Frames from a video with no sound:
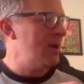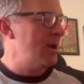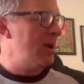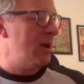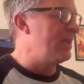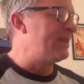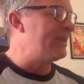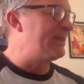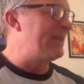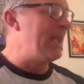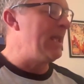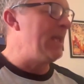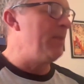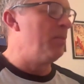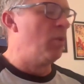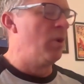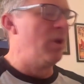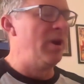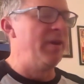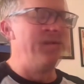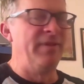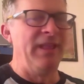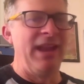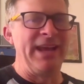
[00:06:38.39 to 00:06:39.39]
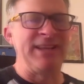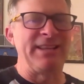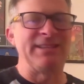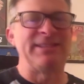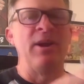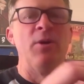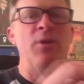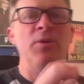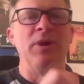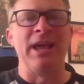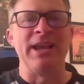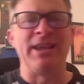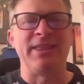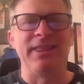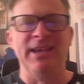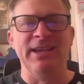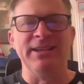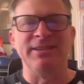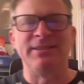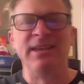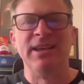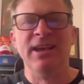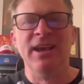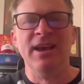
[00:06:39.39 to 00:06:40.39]
The same would like
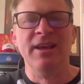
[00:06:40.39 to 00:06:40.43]
this.